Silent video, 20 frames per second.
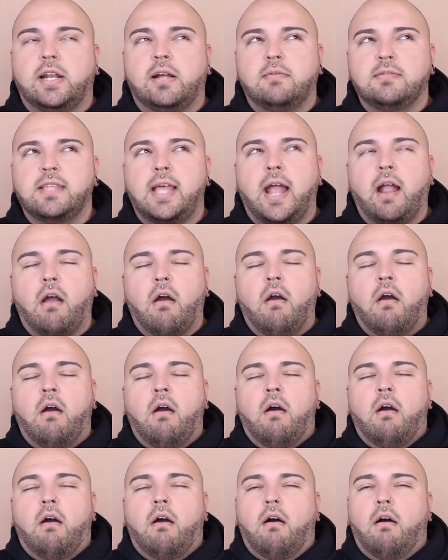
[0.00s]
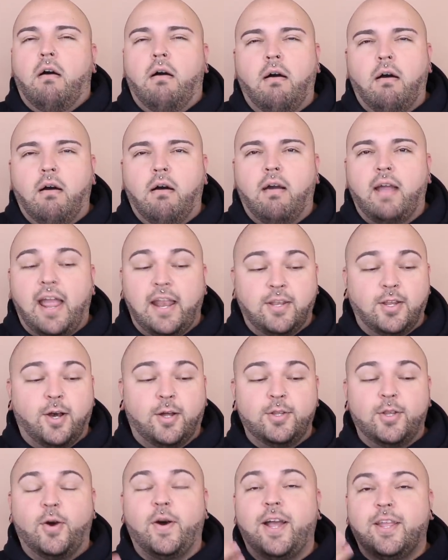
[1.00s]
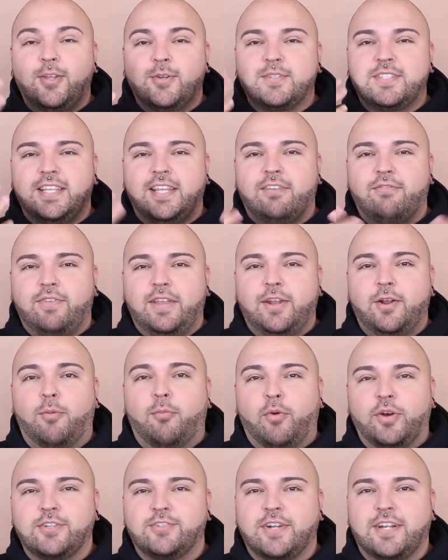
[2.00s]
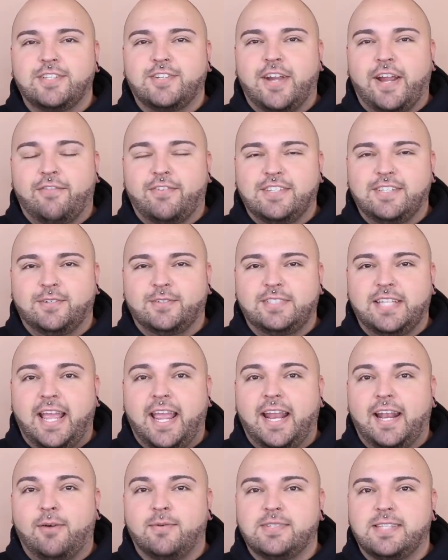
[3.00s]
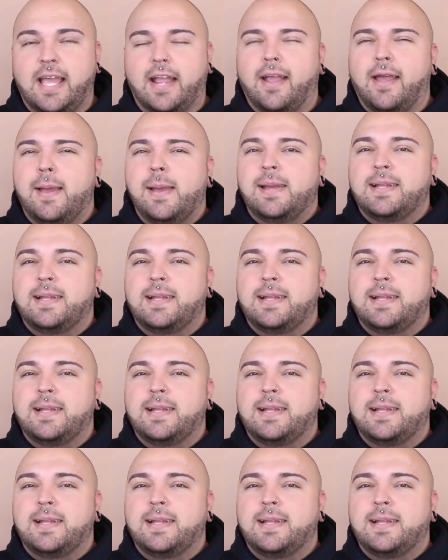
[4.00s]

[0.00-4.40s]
I was like, Oh, and y'all know I use the Aveeno moisturizer every single day and I was like,